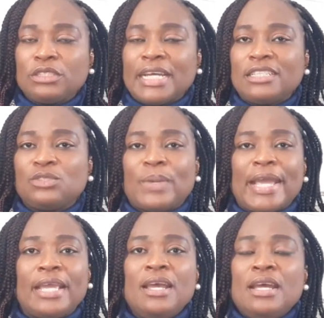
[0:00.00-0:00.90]
So that is
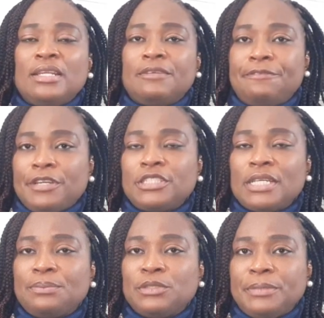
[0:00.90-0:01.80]
why the first
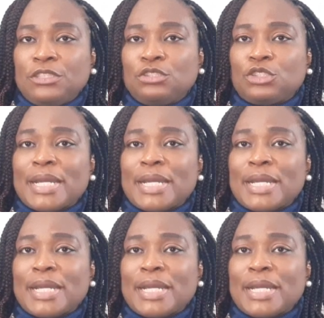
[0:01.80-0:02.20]
step would be to